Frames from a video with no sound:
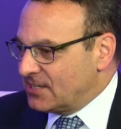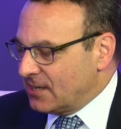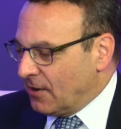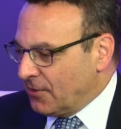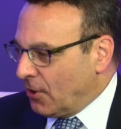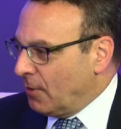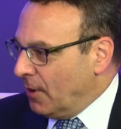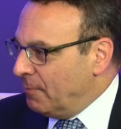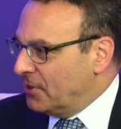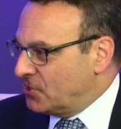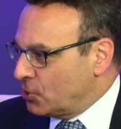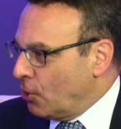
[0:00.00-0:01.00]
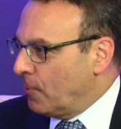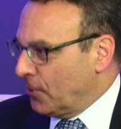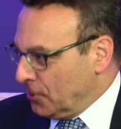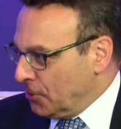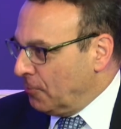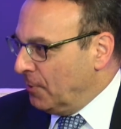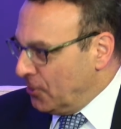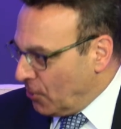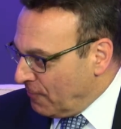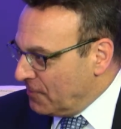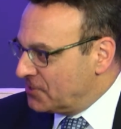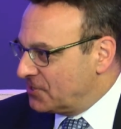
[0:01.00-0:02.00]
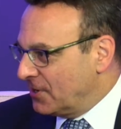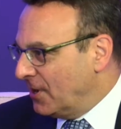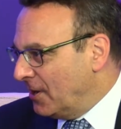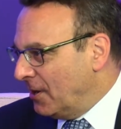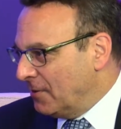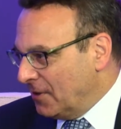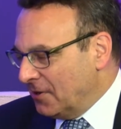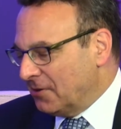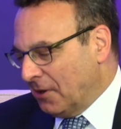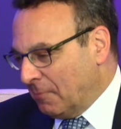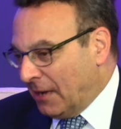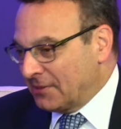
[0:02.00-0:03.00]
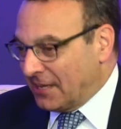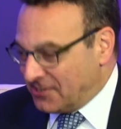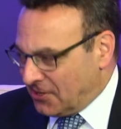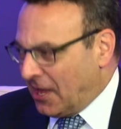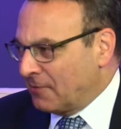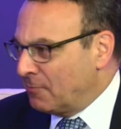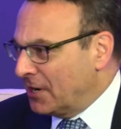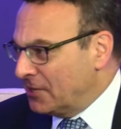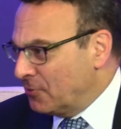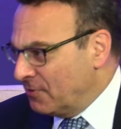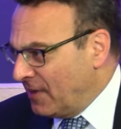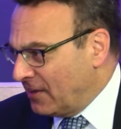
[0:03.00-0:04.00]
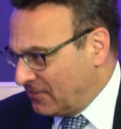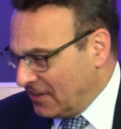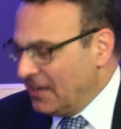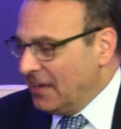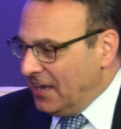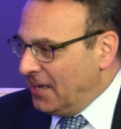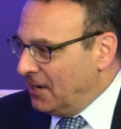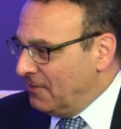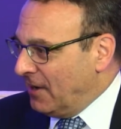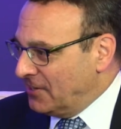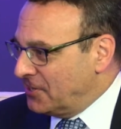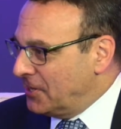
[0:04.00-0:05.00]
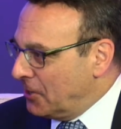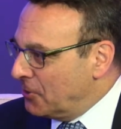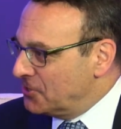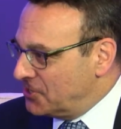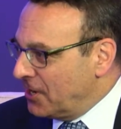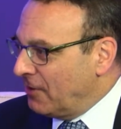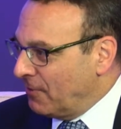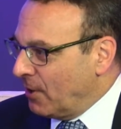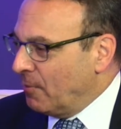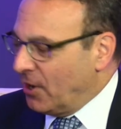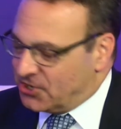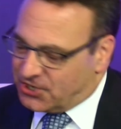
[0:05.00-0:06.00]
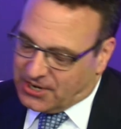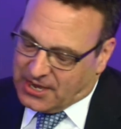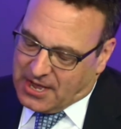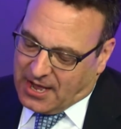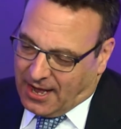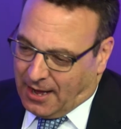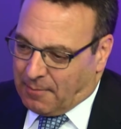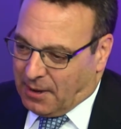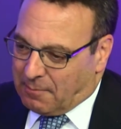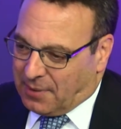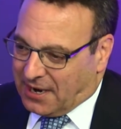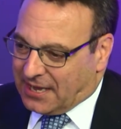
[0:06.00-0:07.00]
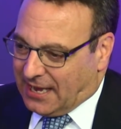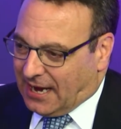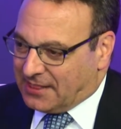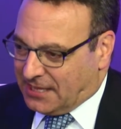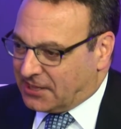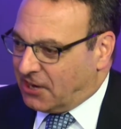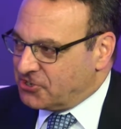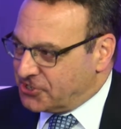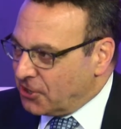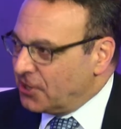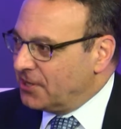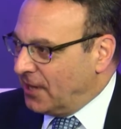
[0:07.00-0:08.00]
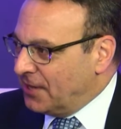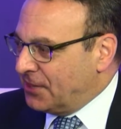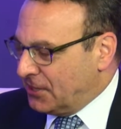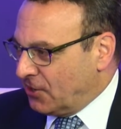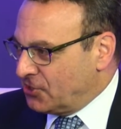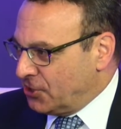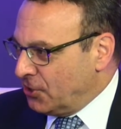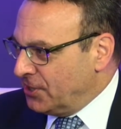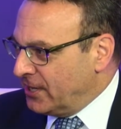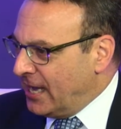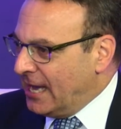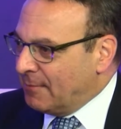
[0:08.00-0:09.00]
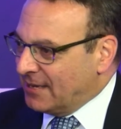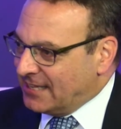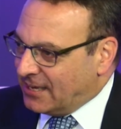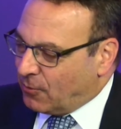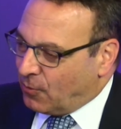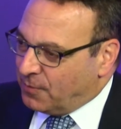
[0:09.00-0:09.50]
they're a bit sobered, a little bit nervous about that. It's a lot of money to invest in a device that they couldn't sell very much. But again, I think they're still in the game. I think